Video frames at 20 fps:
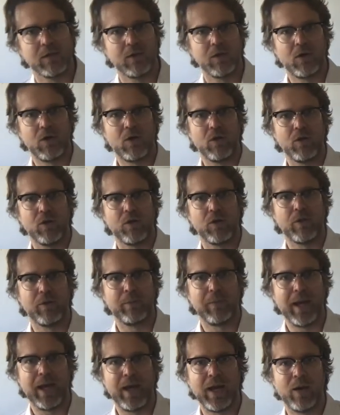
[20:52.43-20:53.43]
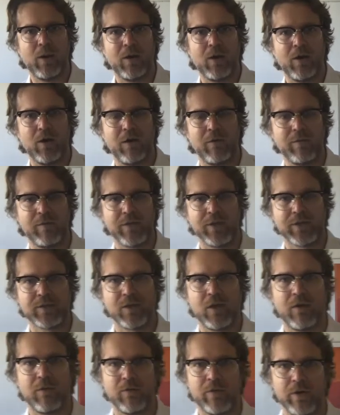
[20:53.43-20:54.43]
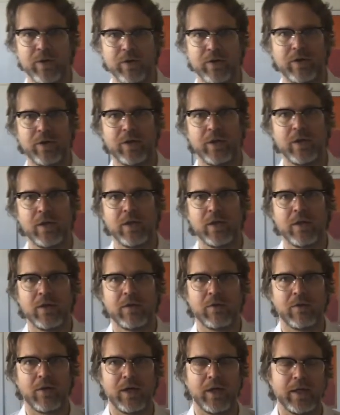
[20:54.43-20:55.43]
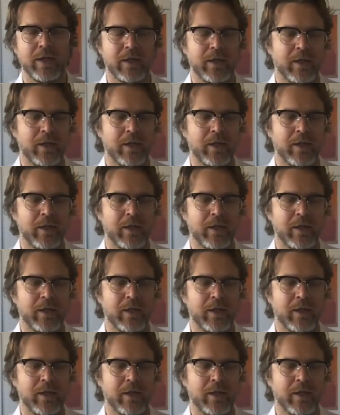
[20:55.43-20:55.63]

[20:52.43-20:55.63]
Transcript: on the power of the sovereign, right?